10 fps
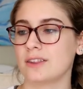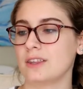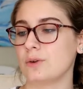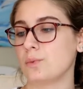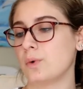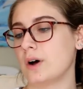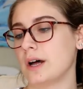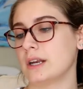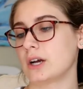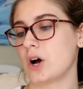the
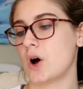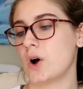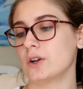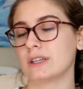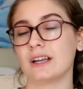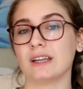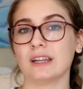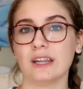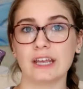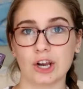one called
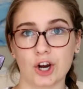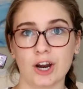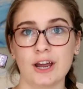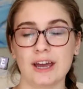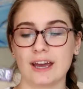Glitter.